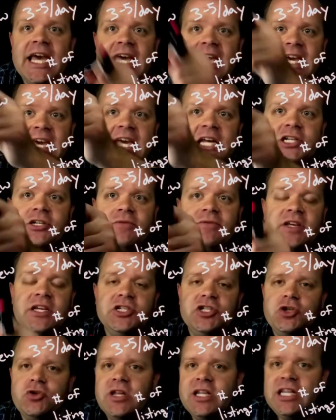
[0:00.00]
each of these,
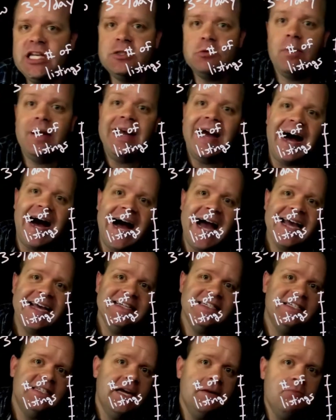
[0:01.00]
so that this way I can
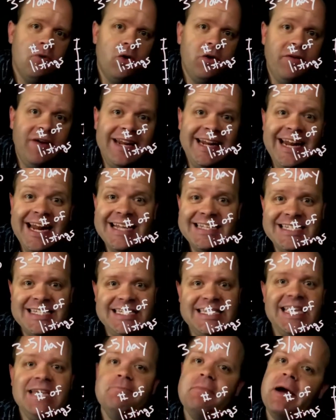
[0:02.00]
stay motivated and
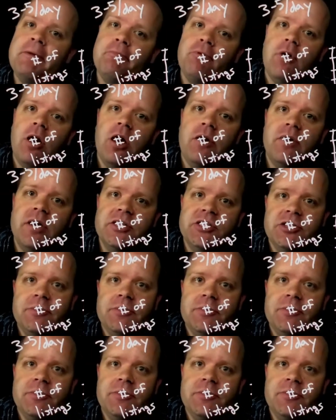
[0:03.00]
see my progress.